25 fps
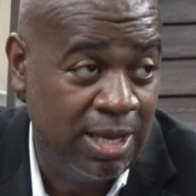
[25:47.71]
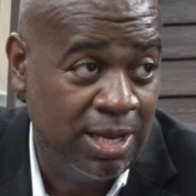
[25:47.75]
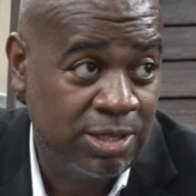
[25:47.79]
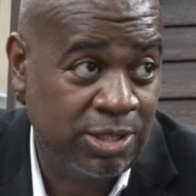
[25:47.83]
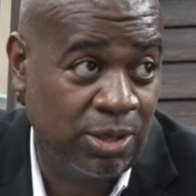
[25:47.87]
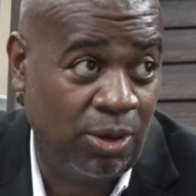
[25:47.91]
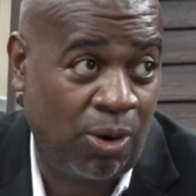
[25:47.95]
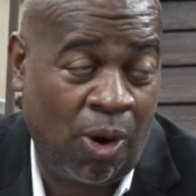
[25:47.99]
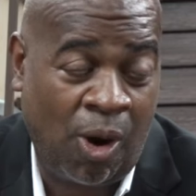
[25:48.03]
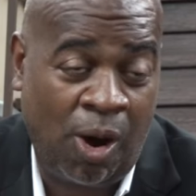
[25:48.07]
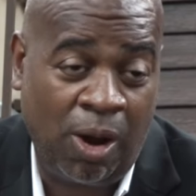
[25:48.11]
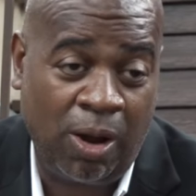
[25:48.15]

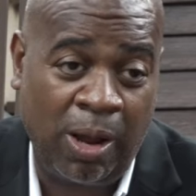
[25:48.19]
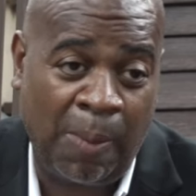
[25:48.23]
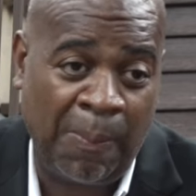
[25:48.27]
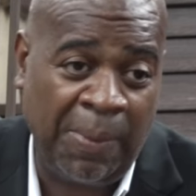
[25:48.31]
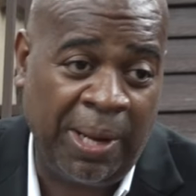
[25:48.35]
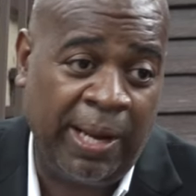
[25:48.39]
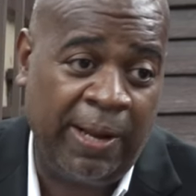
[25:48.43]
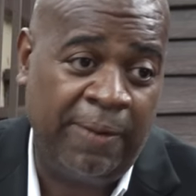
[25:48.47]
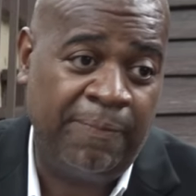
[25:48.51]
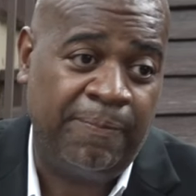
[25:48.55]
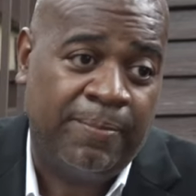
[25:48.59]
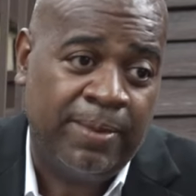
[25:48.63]
So, uh, I
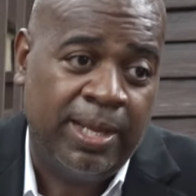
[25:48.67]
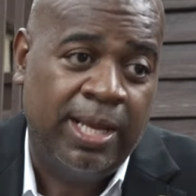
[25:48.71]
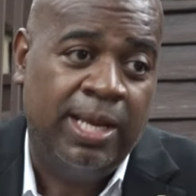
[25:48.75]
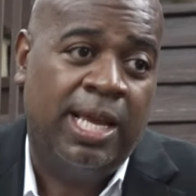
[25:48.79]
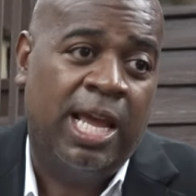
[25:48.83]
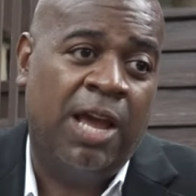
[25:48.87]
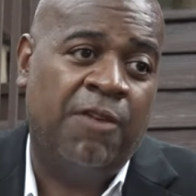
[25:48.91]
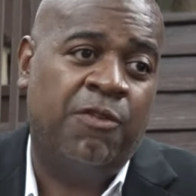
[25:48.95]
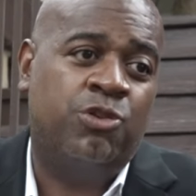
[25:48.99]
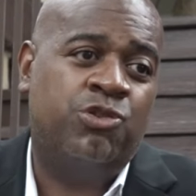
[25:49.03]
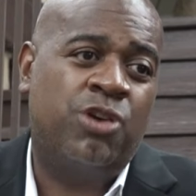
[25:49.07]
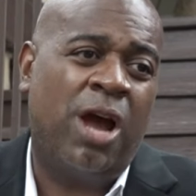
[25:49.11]
mean,
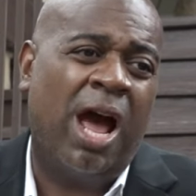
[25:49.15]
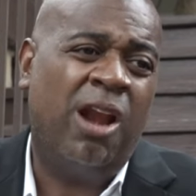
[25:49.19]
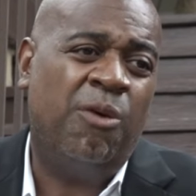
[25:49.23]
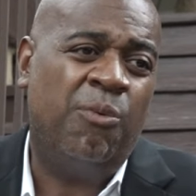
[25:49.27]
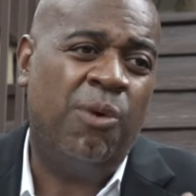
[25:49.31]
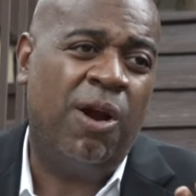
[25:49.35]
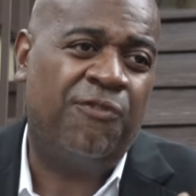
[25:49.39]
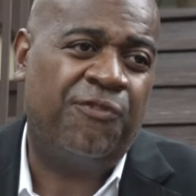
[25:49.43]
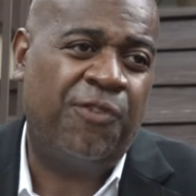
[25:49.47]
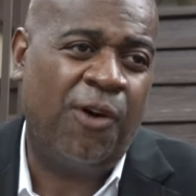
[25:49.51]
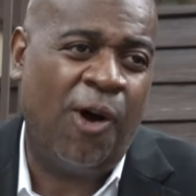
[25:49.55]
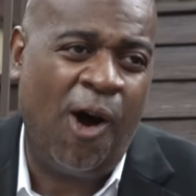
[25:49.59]
if you're trying to
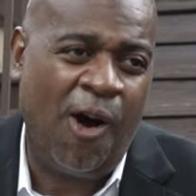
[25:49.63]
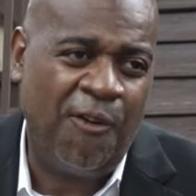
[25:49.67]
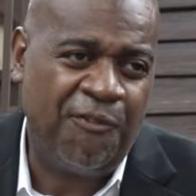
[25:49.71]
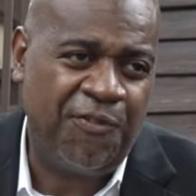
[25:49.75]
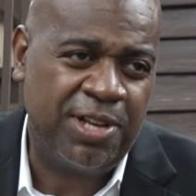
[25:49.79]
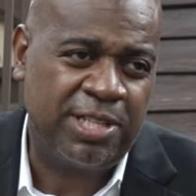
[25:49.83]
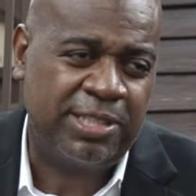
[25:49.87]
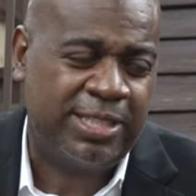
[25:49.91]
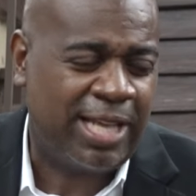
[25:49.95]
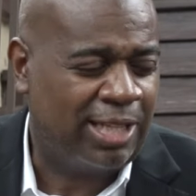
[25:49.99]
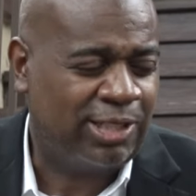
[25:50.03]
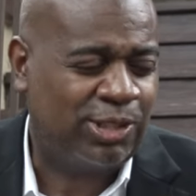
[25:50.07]
run for
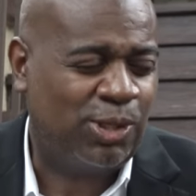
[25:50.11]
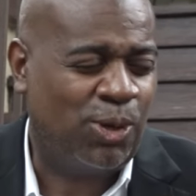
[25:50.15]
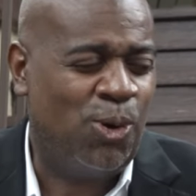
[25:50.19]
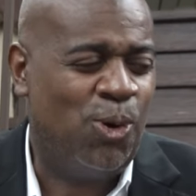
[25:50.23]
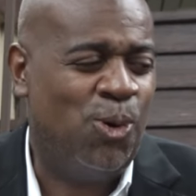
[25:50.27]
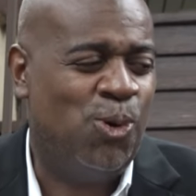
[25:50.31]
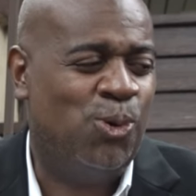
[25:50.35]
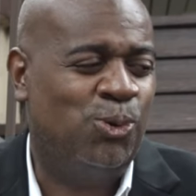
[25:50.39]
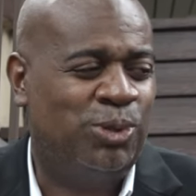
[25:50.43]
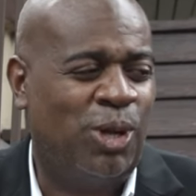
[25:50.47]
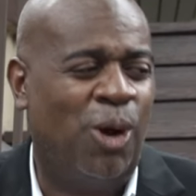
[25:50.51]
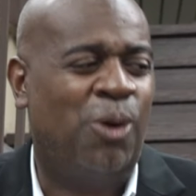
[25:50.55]
office, that's
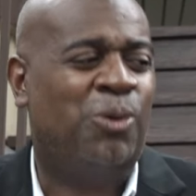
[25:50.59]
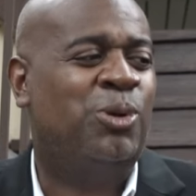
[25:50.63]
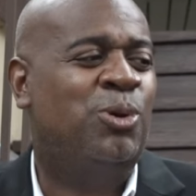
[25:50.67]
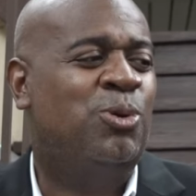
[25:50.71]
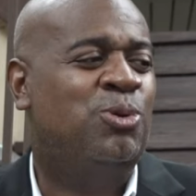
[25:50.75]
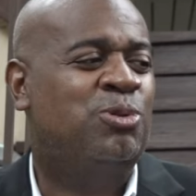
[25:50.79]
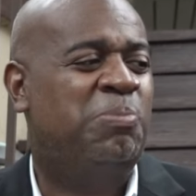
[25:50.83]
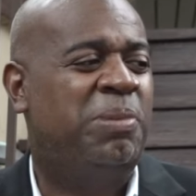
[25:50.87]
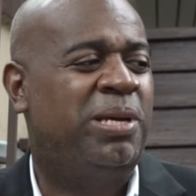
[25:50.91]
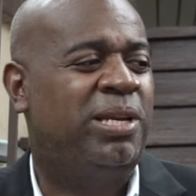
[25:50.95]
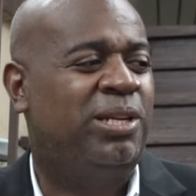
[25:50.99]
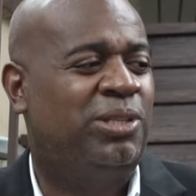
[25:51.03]
cool. Don't
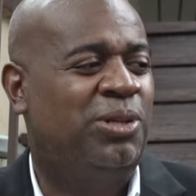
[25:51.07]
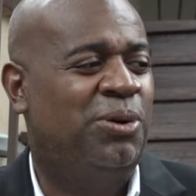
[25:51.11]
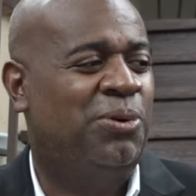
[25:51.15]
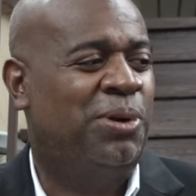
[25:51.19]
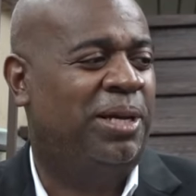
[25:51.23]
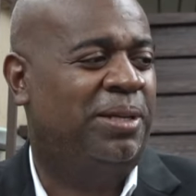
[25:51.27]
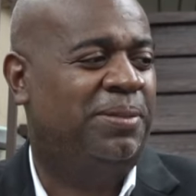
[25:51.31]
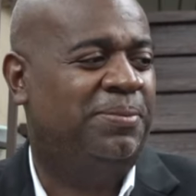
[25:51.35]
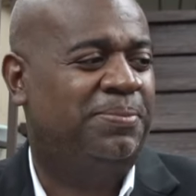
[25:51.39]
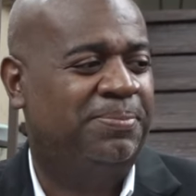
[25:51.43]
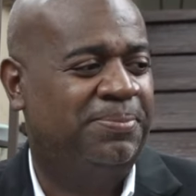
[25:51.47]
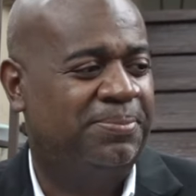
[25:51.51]
use me to do
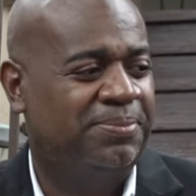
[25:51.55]
it.